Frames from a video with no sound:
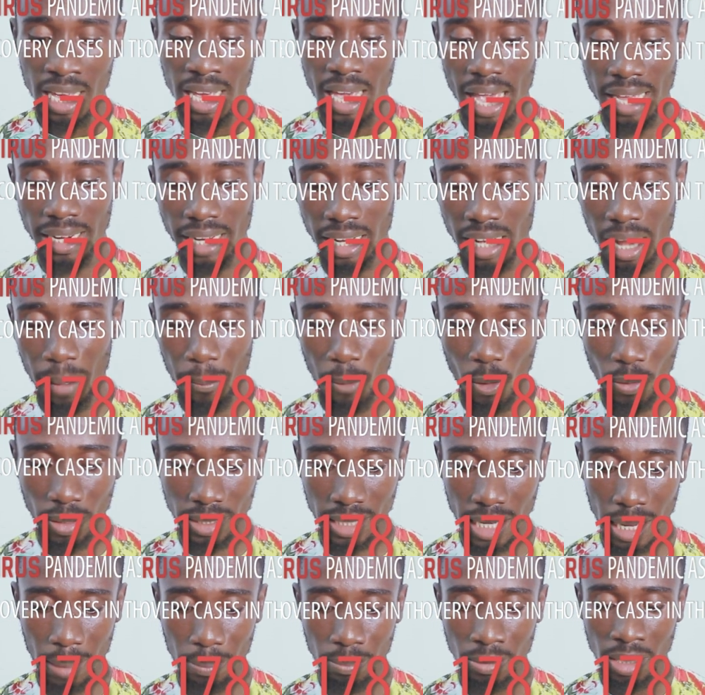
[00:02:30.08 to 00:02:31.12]
has
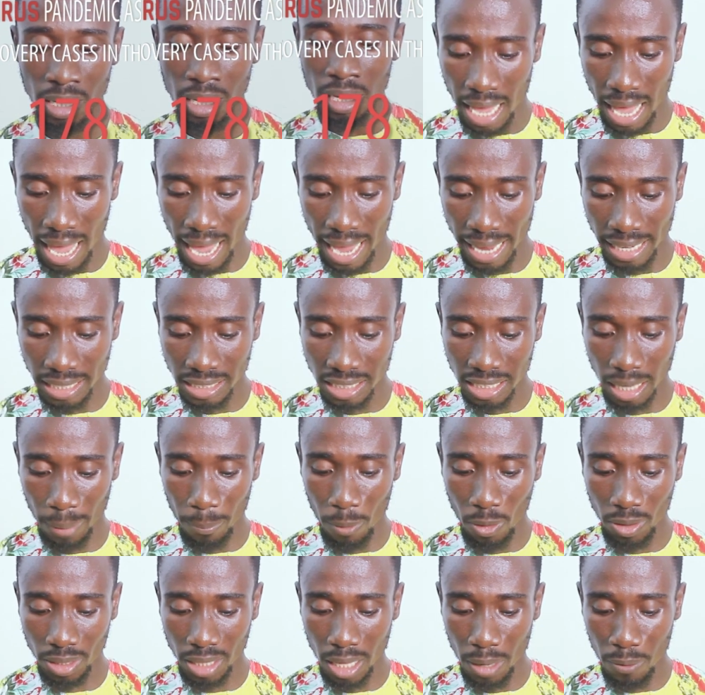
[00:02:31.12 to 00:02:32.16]
recovered, and
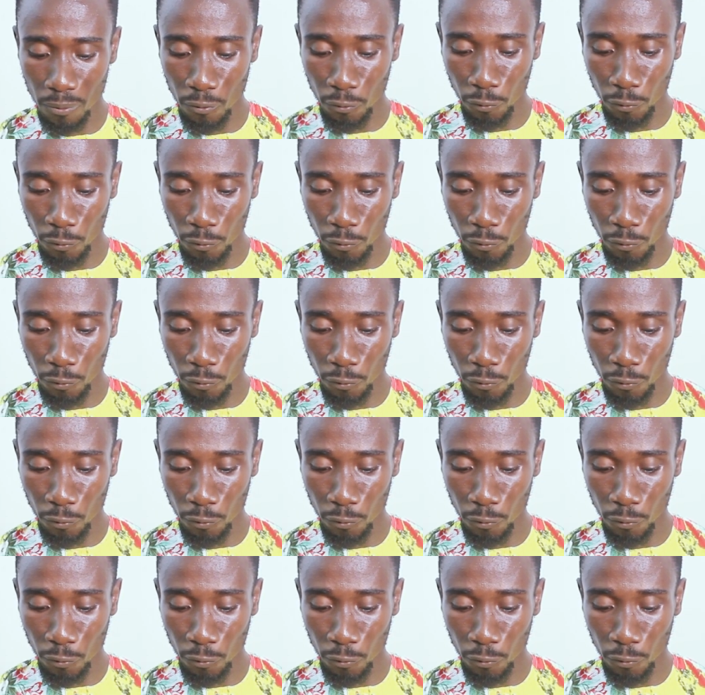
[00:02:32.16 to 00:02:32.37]
among them